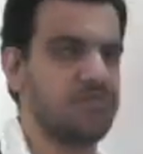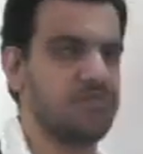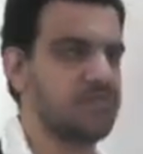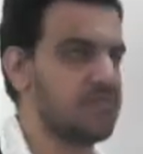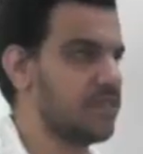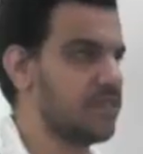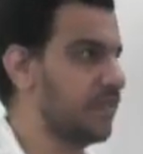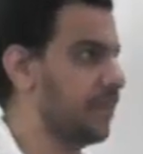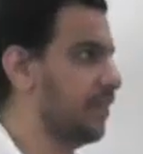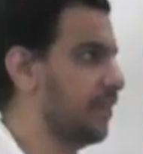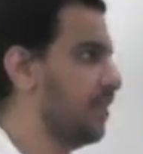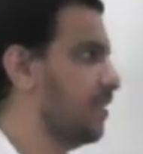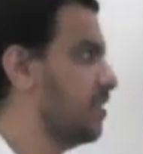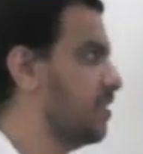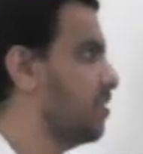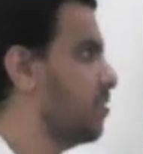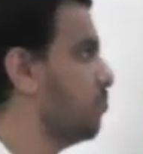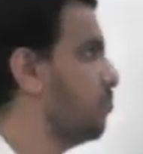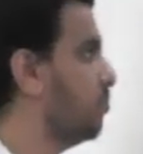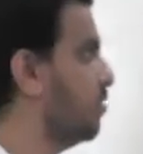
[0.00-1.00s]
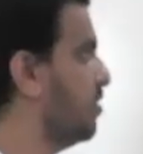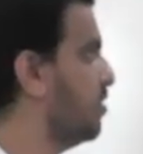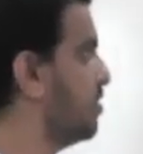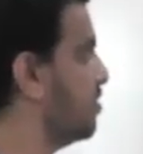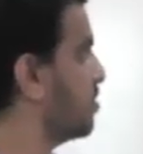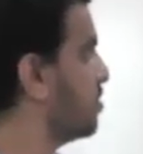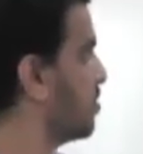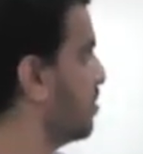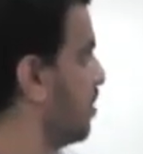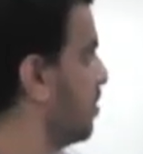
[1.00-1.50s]
Second example
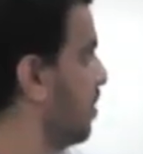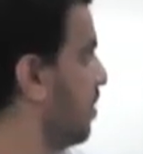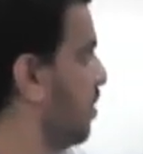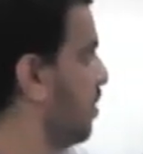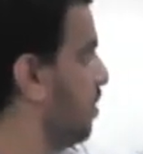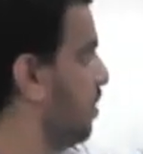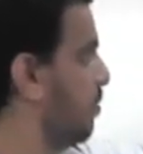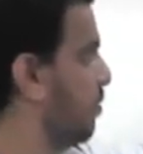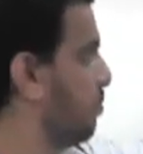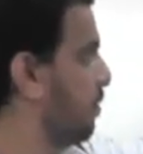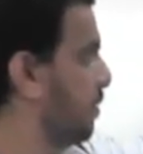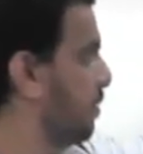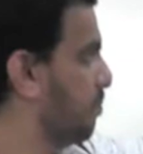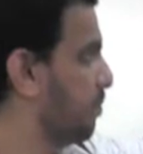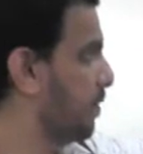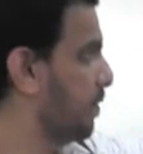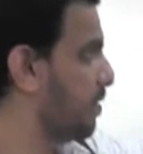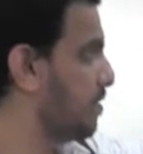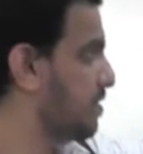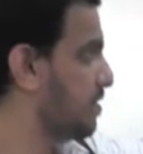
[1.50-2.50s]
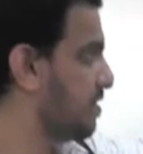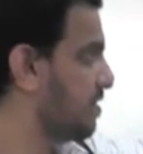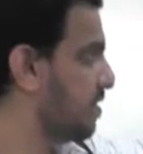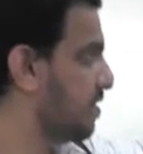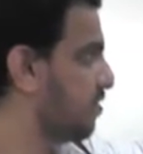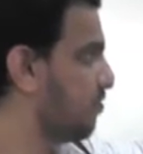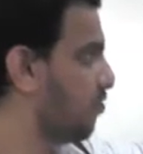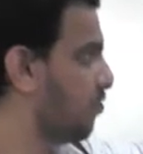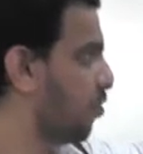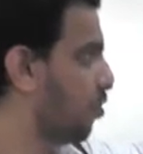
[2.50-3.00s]
is a paper is in
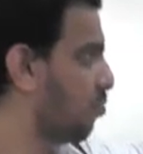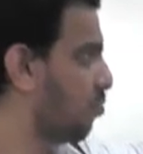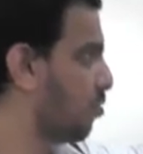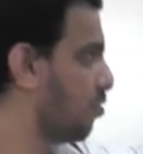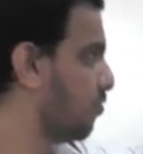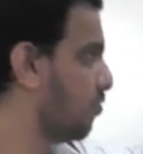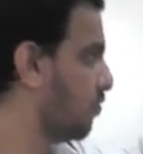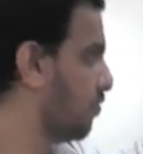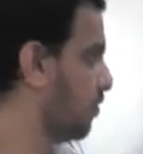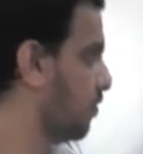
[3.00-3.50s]
the form of